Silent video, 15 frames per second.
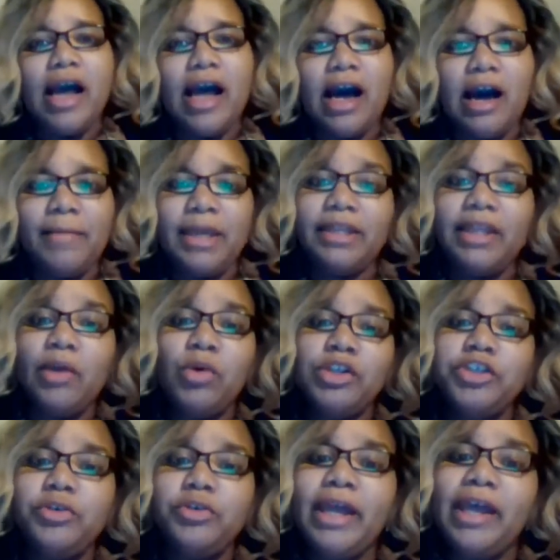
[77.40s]
and they
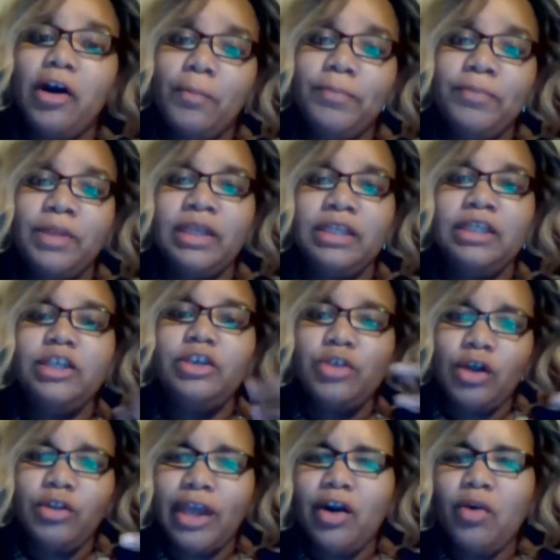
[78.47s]
want you to help. They
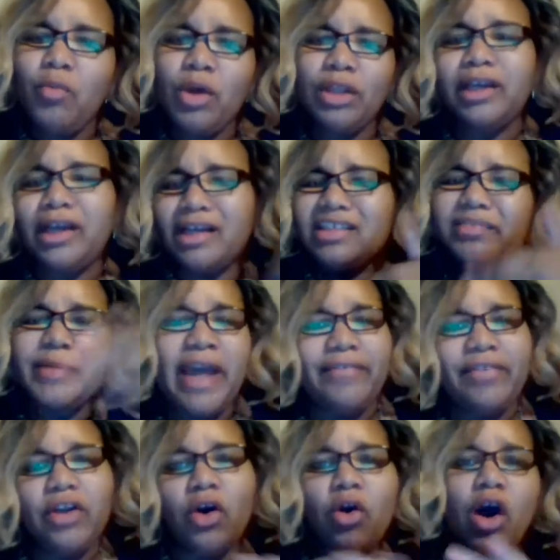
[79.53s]
don't want the customer to
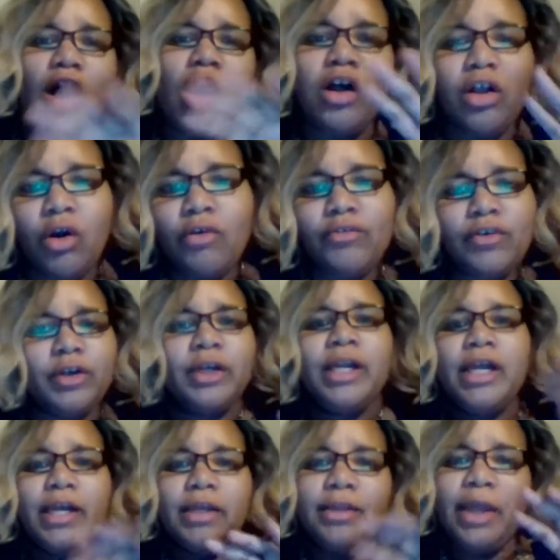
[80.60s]
have to go all over.
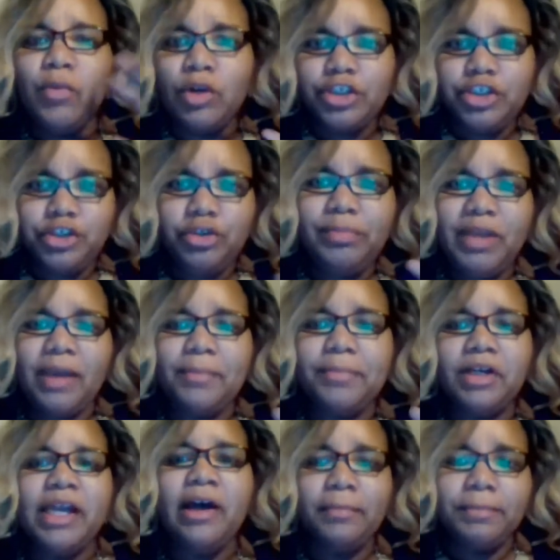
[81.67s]
They want you to be able
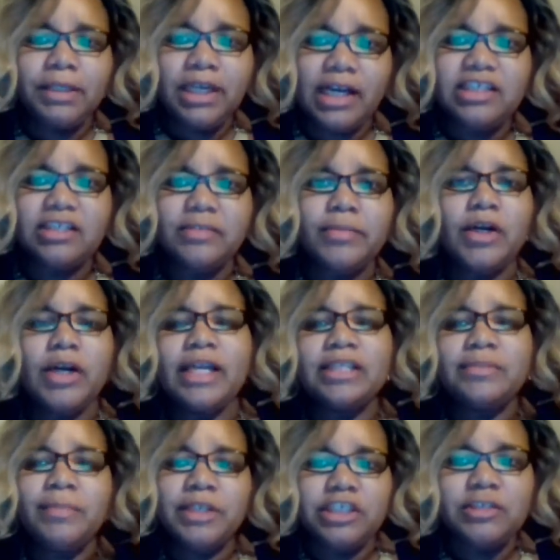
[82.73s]
to help the customer
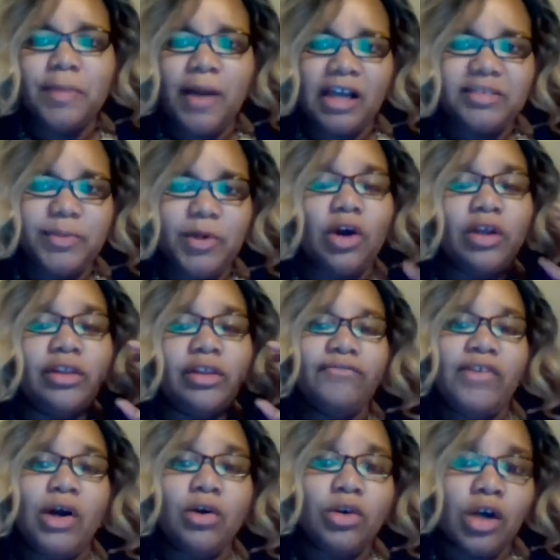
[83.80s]
as much as possible on the
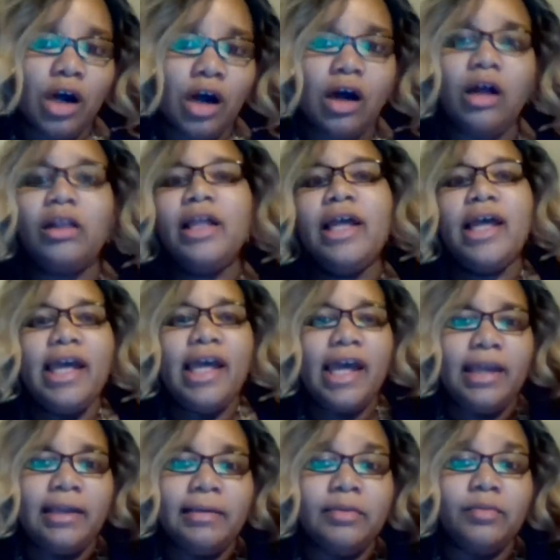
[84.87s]
phone call,
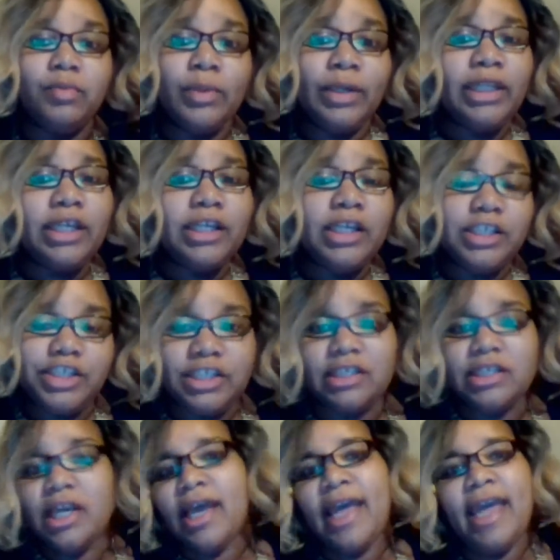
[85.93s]
and really
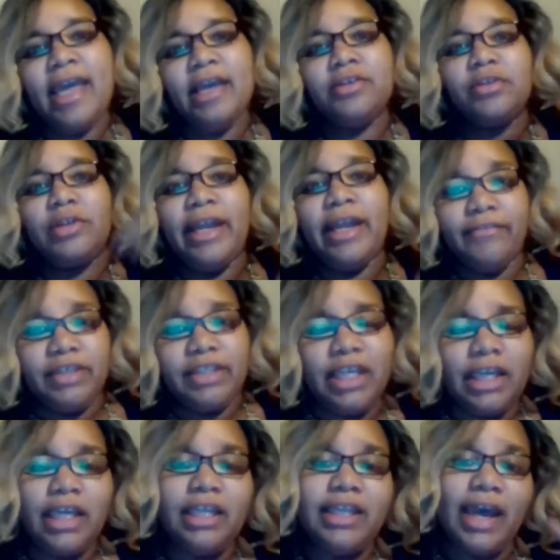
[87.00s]
just handle
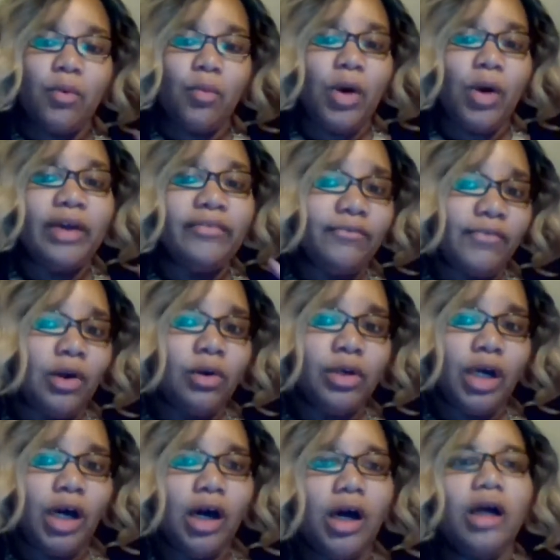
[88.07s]
everything in that one phone
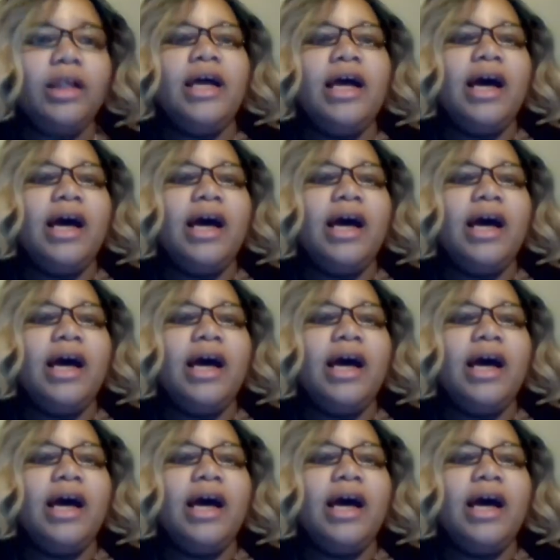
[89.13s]
call.